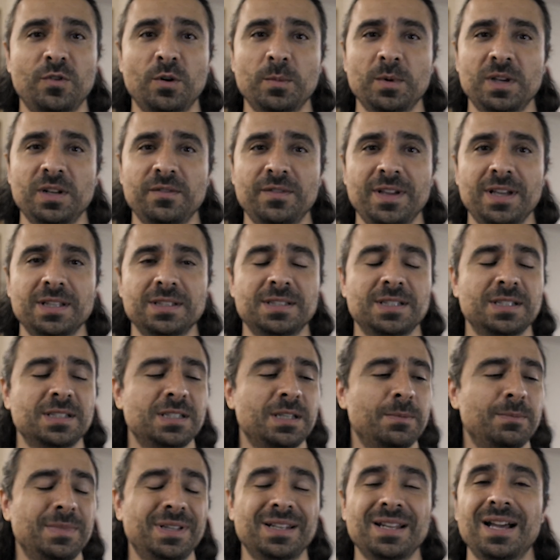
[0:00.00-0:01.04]
Roma
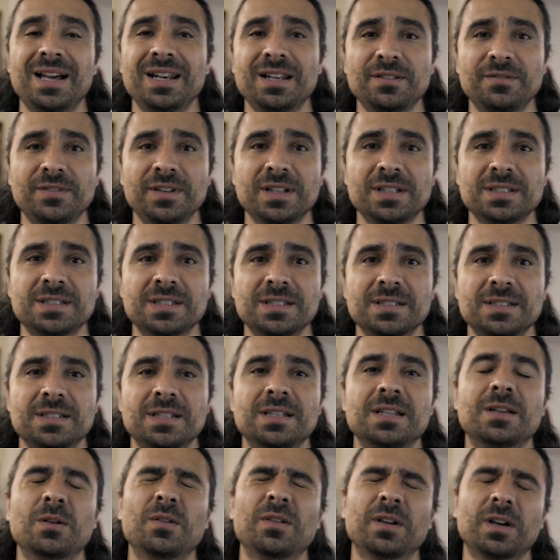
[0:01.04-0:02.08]
advances, Milan advances.
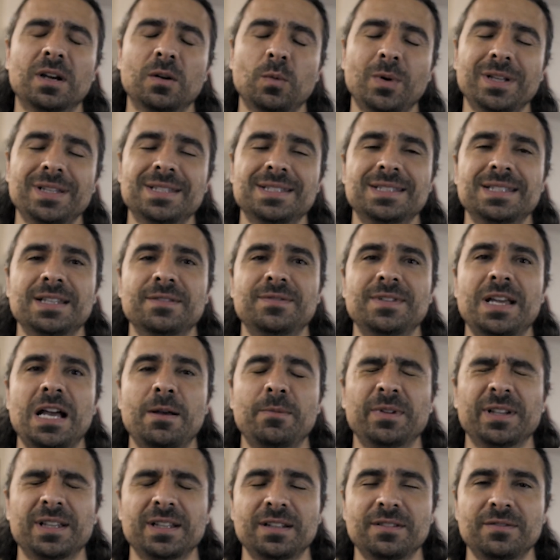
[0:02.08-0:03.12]
They're going to wait to see if
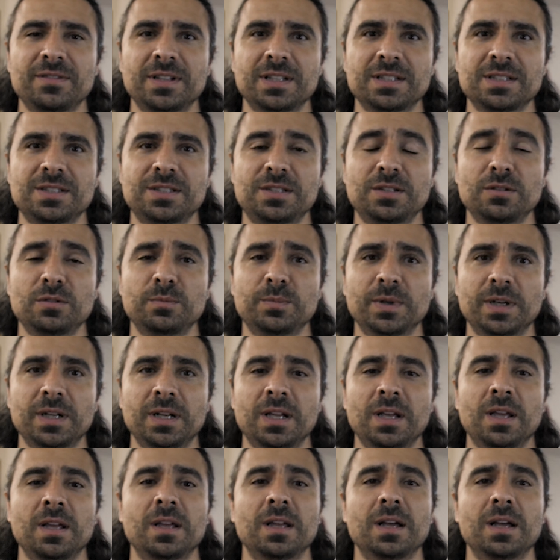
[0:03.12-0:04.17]
Napoli can advance too, but